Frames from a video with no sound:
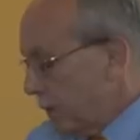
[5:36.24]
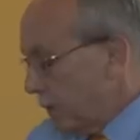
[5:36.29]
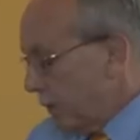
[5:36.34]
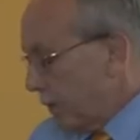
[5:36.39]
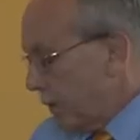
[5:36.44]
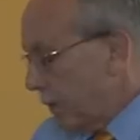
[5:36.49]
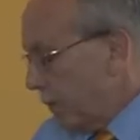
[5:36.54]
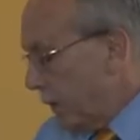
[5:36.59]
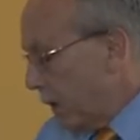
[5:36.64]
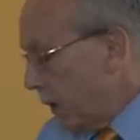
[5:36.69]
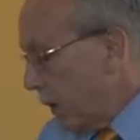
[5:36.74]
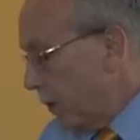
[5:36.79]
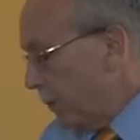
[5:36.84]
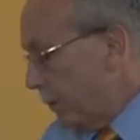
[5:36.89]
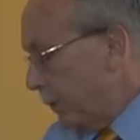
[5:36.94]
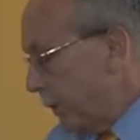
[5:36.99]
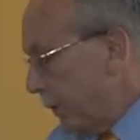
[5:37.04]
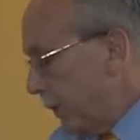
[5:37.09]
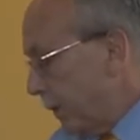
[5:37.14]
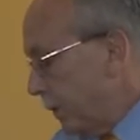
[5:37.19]
from
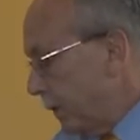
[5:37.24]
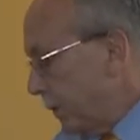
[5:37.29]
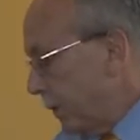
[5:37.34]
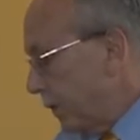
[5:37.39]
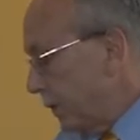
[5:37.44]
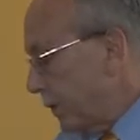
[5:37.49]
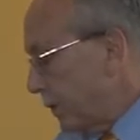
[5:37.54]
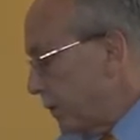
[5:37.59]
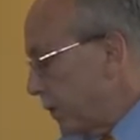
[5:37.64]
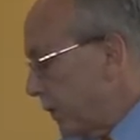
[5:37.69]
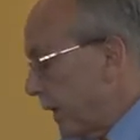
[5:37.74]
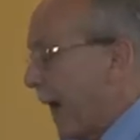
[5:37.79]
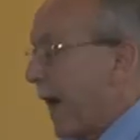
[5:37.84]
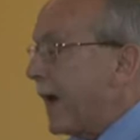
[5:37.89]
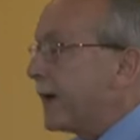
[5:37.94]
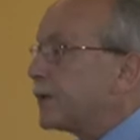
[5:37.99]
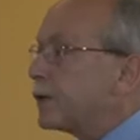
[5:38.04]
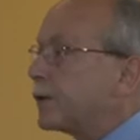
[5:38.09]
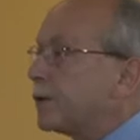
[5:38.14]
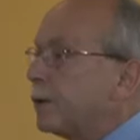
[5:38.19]
hope to
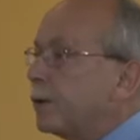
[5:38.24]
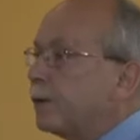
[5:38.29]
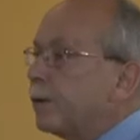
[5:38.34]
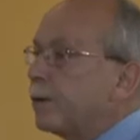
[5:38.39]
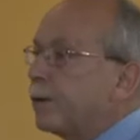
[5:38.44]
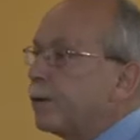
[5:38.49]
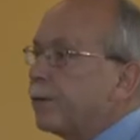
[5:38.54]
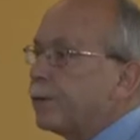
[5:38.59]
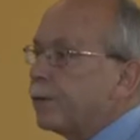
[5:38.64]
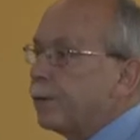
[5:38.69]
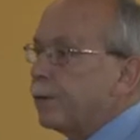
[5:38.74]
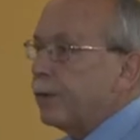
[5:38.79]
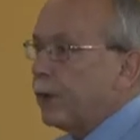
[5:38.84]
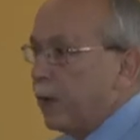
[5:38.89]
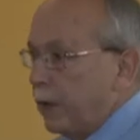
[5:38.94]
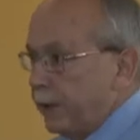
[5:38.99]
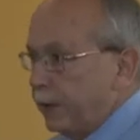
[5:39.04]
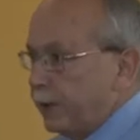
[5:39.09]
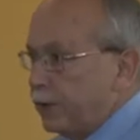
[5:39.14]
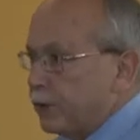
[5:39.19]
action through
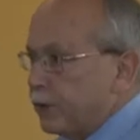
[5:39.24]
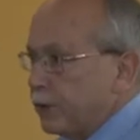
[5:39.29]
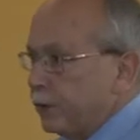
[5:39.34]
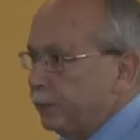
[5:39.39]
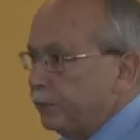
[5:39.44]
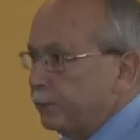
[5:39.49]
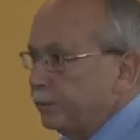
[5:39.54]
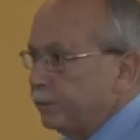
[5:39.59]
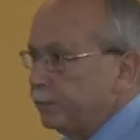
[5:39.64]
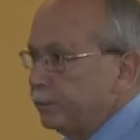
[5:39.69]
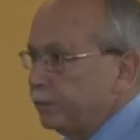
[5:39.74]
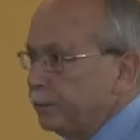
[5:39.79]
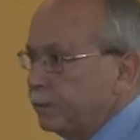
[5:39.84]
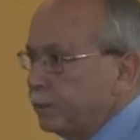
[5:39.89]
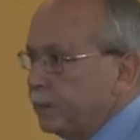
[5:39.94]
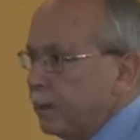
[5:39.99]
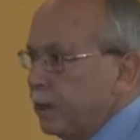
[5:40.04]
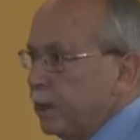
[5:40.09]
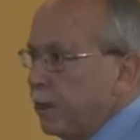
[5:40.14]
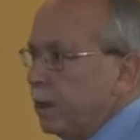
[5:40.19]
knowledge.
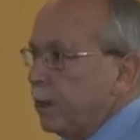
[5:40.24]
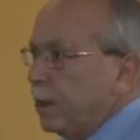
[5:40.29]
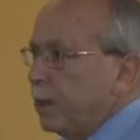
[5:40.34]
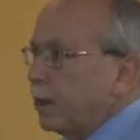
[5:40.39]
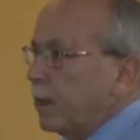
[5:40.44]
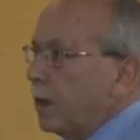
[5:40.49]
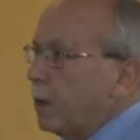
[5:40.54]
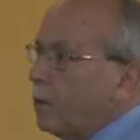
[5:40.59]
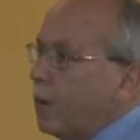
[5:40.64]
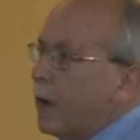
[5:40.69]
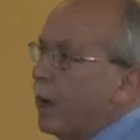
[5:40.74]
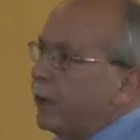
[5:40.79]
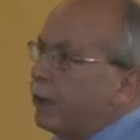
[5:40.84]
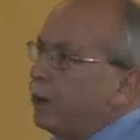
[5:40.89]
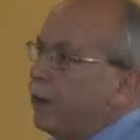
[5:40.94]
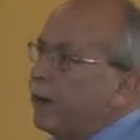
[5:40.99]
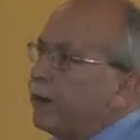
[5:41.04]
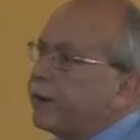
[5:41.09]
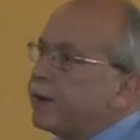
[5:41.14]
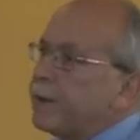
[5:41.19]
Now, why
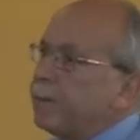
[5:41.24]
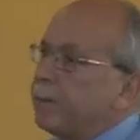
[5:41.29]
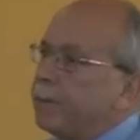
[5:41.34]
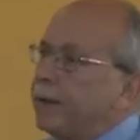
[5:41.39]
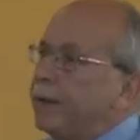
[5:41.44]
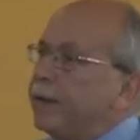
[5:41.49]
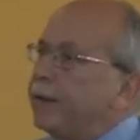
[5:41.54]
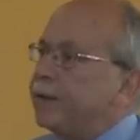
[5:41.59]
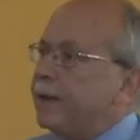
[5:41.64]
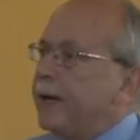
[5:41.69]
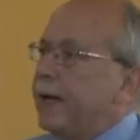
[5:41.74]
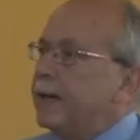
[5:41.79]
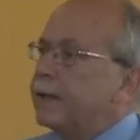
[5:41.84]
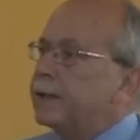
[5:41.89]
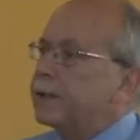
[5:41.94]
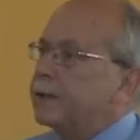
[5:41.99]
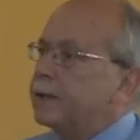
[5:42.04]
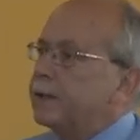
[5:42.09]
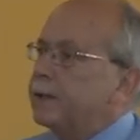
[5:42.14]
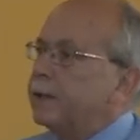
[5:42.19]
do I repeat
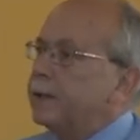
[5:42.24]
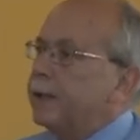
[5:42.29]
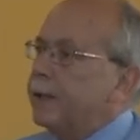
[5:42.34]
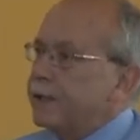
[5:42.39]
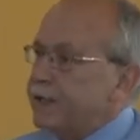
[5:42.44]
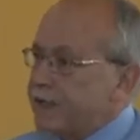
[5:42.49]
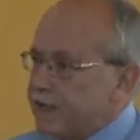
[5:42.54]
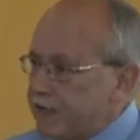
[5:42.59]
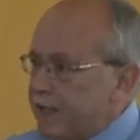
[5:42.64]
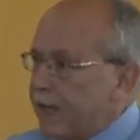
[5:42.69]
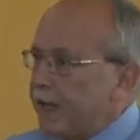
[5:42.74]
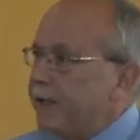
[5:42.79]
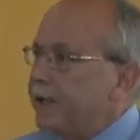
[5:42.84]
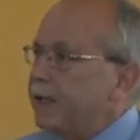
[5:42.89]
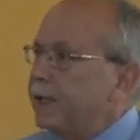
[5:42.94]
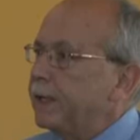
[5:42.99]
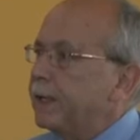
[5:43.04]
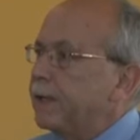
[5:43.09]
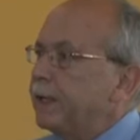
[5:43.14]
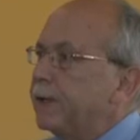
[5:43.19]
that and
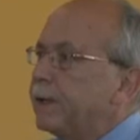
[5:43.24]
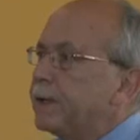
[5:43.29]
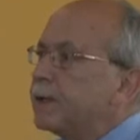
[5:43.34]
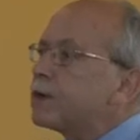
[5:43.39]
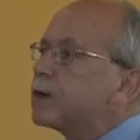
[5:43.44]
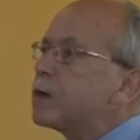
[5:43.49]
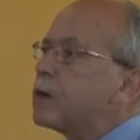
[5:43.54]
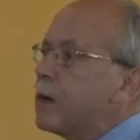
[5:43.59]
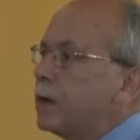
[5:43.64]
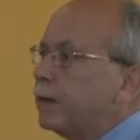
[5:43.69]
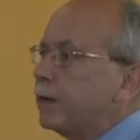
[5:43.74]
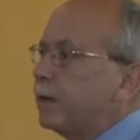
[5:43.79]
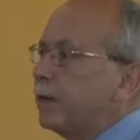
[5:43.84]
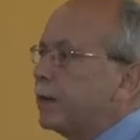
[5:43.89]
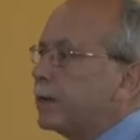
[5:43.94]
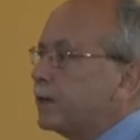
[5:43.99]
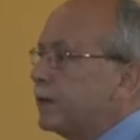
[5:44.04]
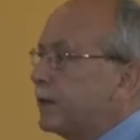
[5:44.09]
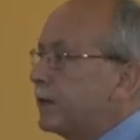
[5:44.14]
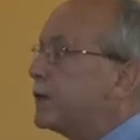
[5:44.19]
state it in this
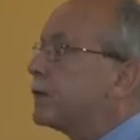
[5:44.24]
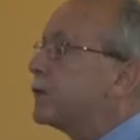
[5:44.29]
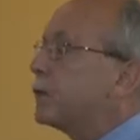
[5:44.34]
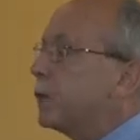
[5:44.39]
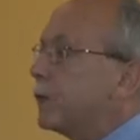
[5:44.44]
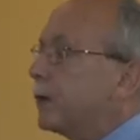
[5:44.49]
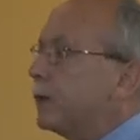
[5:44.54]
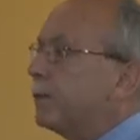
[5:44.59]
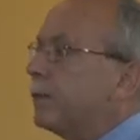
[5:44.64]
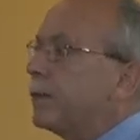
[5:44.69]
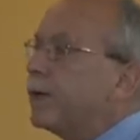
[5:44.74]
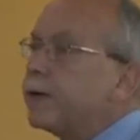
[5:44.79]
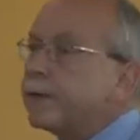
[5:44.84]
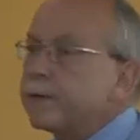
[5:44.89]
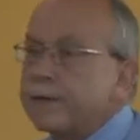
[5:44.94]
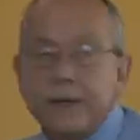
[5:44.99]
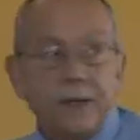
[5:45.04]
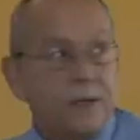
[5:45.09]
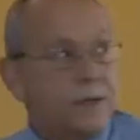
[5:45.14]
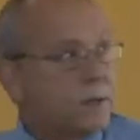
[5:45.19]
context? And it's for the mere
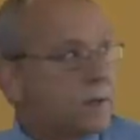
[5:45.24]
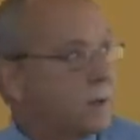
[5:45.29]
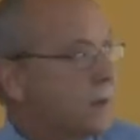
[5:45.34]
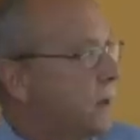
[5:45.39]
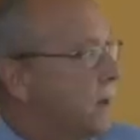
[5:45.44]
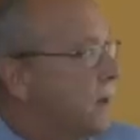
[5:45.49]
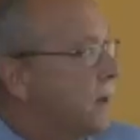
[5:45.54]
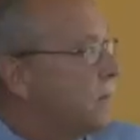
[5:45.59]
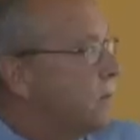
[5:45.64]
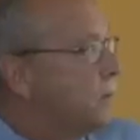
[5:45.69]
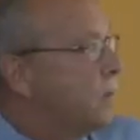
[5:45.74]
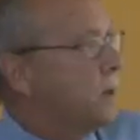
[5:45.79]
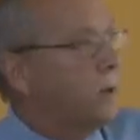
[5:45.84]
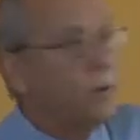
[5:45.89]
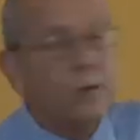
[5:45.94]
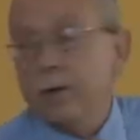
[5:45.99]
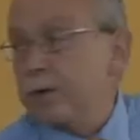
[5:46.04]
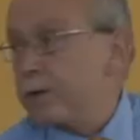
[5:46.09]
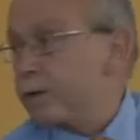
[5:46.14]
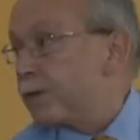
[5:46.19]
reason that if
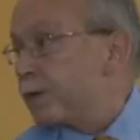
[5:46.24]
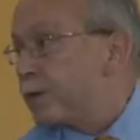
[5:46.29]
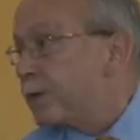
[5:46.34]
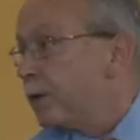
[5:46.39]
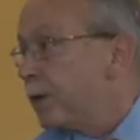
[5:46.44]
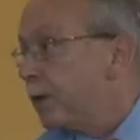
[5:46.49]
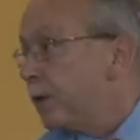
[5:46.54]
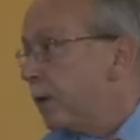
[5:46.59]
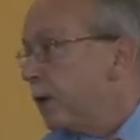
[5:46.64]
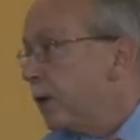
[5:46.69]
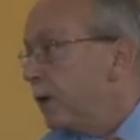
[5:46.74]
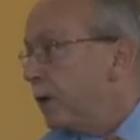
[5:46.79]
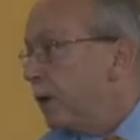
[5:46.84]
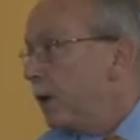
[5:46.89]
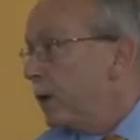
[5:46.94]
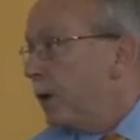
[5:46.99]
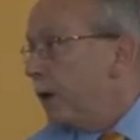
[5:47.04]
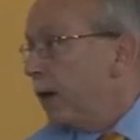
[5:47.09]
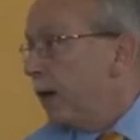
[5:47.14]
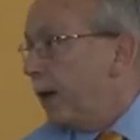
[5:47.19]
one looks
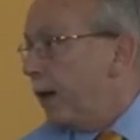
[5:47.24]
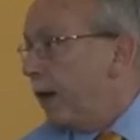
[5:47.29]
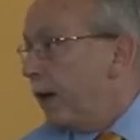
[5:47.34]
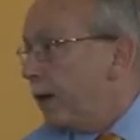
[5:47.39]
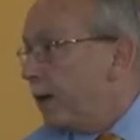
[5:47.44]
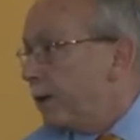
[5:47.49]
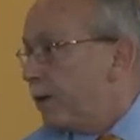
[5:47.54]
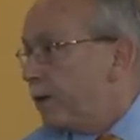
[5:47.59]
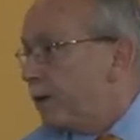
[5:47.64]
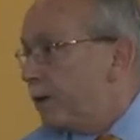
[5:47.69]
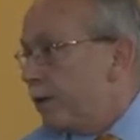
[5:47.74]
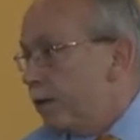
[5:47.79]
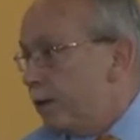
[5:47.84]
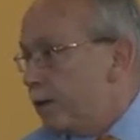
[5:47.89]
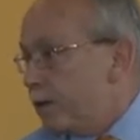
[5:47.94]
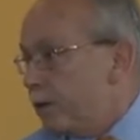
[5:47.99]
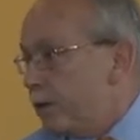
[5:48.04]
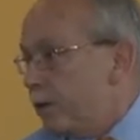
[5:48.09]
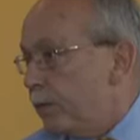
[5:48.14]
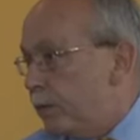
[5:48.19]
at the
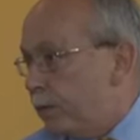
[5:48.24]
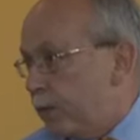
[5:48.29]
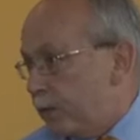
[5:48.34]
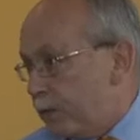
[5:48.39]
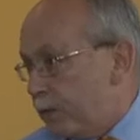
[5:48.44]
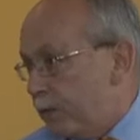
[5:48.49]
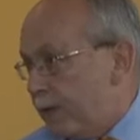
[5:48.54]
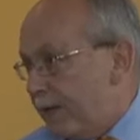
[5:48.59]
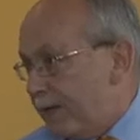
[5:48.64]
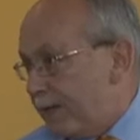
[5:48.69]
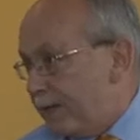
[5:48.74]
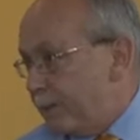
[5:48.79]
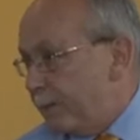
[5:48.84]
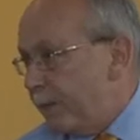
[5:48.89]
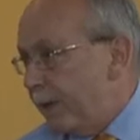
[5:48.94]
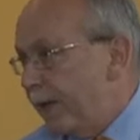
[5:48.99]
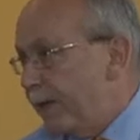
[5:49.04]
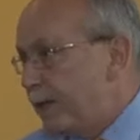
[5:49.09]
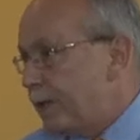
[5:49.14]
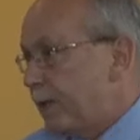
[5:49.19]
reason for today's
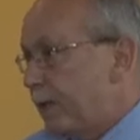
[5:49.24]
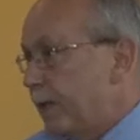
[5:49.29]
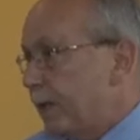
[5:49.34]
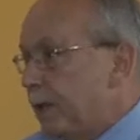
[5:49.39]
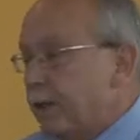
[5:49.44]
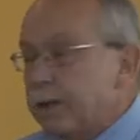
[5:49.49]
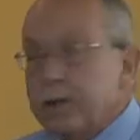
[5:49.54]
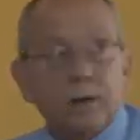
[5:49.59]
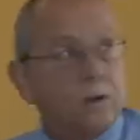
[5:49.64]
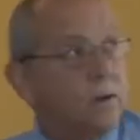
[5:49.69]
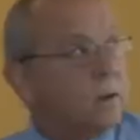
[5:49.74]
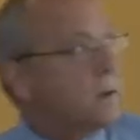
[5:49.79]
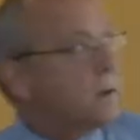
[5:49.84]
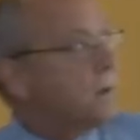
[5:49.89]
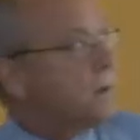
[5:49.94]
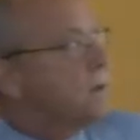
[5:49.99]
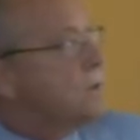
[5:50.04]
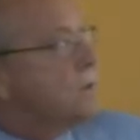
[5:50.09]
meeting, and you look at